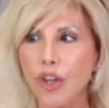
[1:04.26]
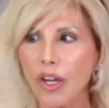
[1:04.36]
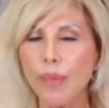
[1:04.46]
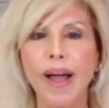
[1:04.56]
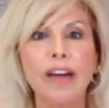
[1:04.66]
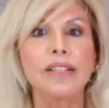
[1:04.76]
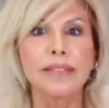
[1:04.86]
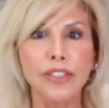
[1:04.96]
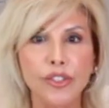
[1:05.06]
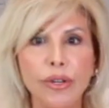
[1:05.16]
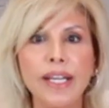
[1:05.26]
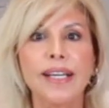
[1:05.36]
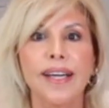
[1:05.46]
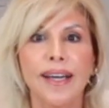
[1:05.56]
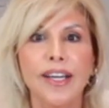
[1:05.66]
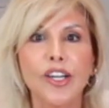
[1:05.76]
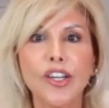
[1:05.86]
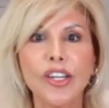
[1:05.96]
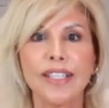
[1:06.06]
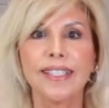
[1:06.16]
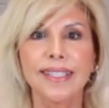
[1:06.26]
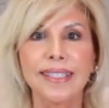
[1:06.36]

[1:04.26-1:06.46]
all about Drink good,